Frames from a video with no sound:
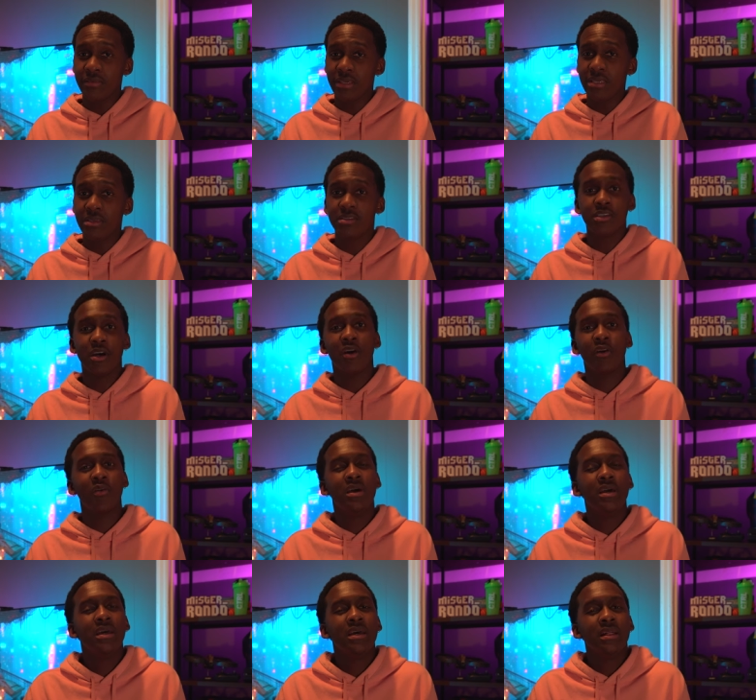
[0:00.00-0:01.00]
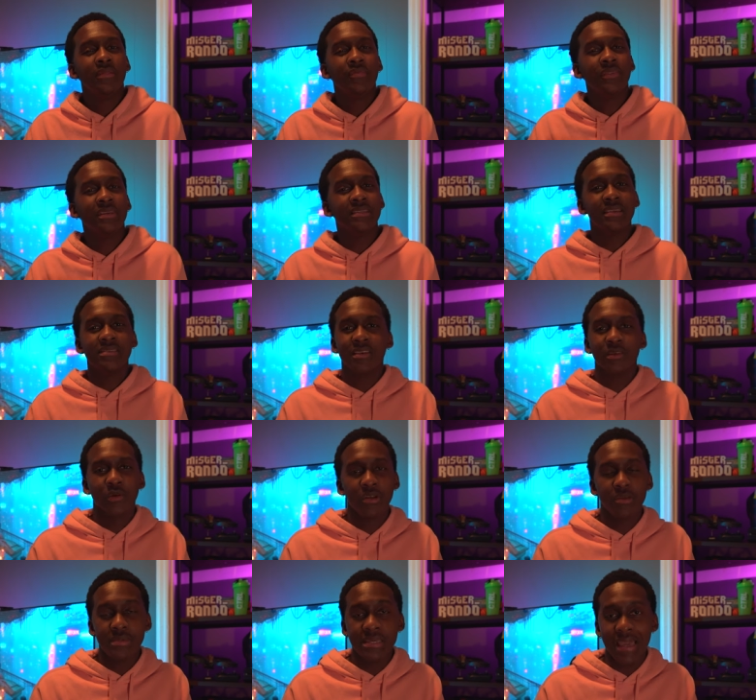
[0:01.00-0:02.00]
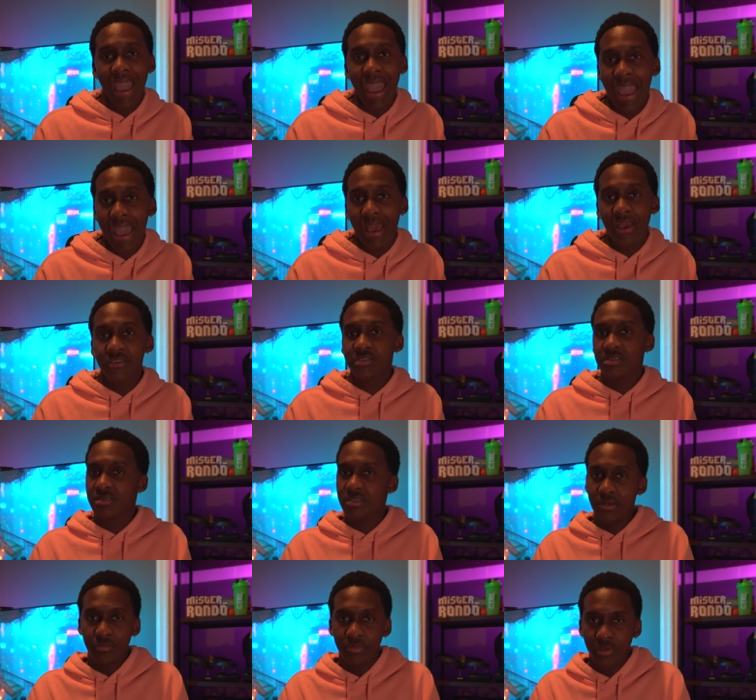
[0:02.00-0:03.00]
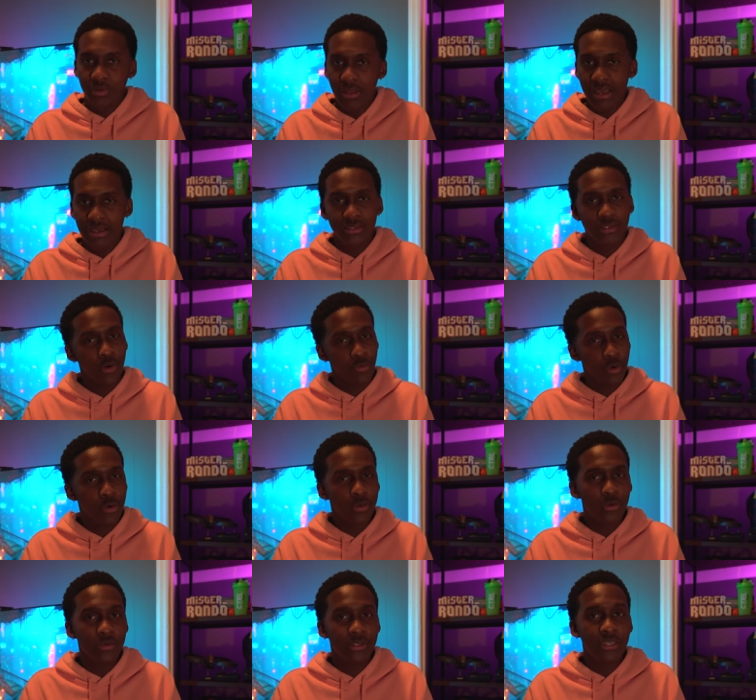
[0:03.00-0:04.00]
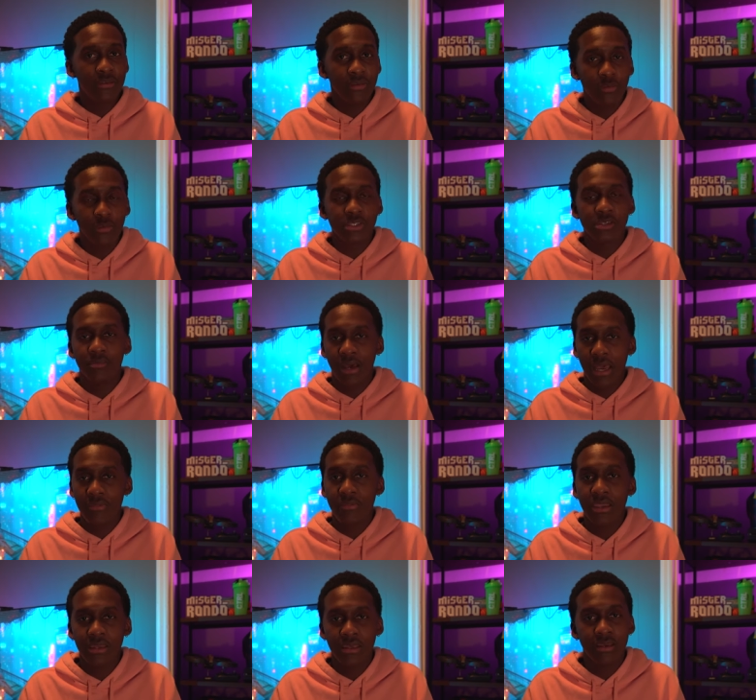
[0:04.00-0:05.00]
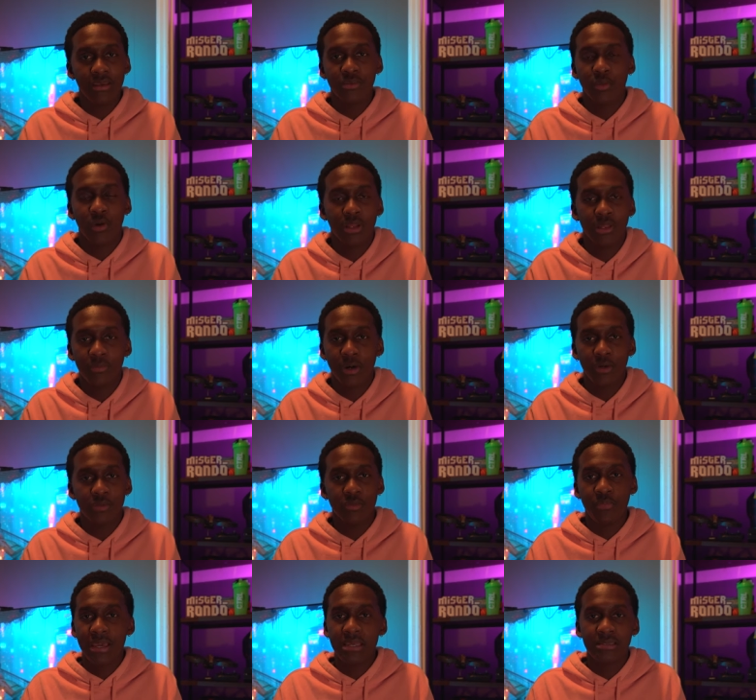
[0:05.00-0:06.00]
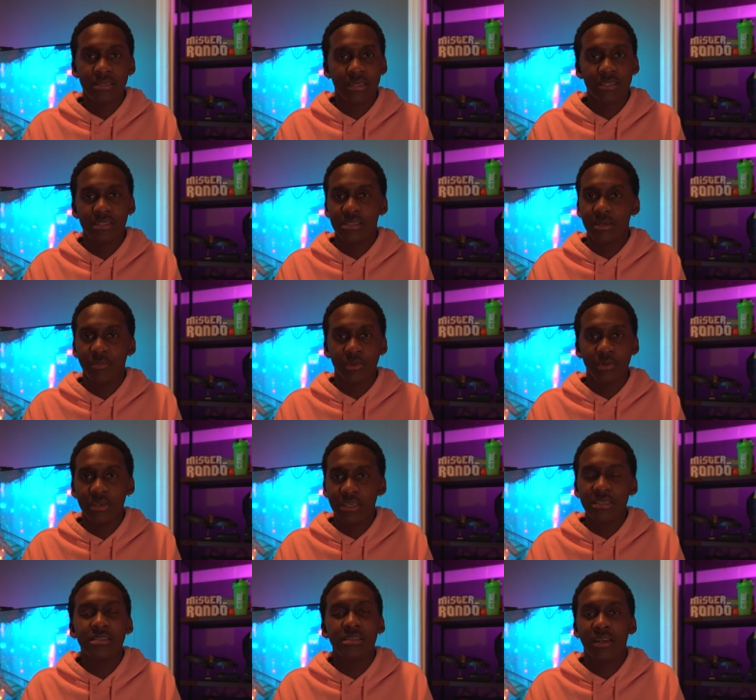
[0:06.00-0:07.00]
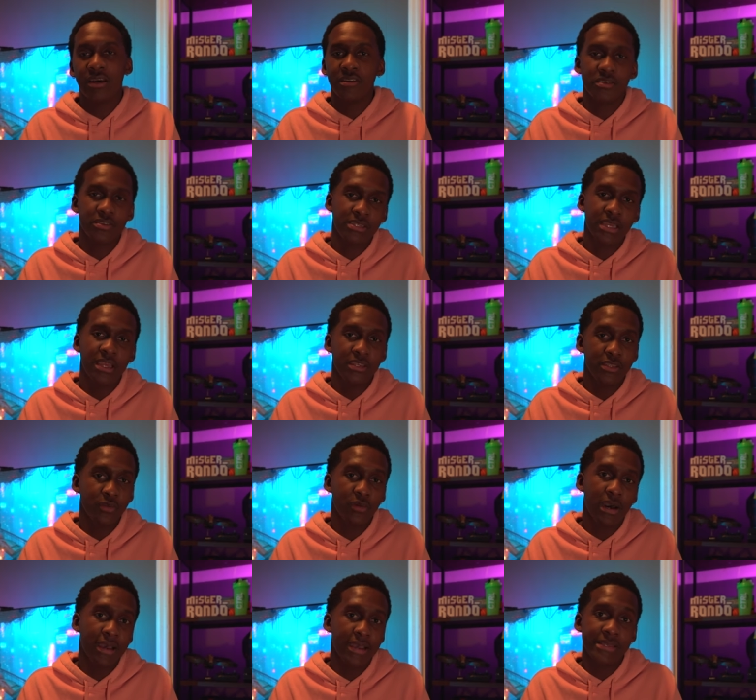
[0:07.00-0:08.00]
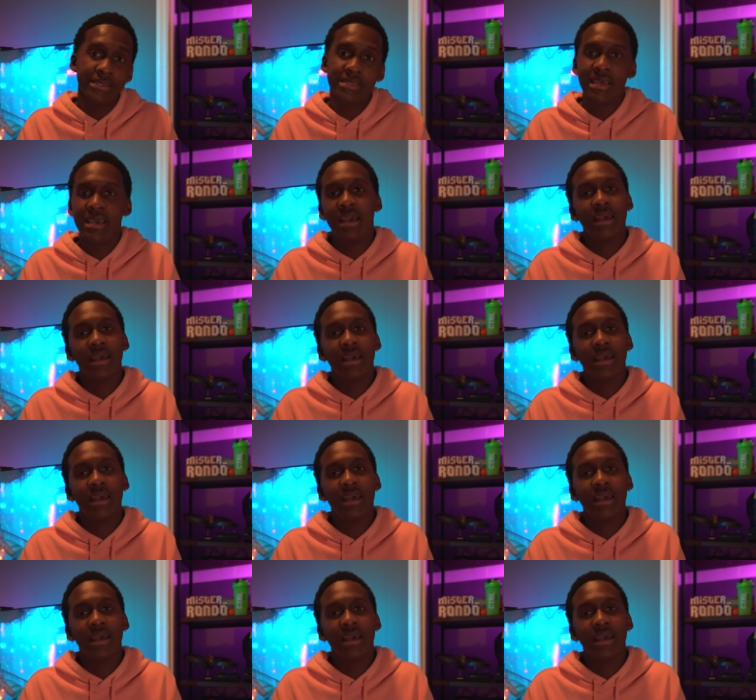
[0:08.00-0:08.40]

V, so this isn't going to be as simple as a Roku T V, which in my opinion is one of the most basic, simple, easy to understand U Is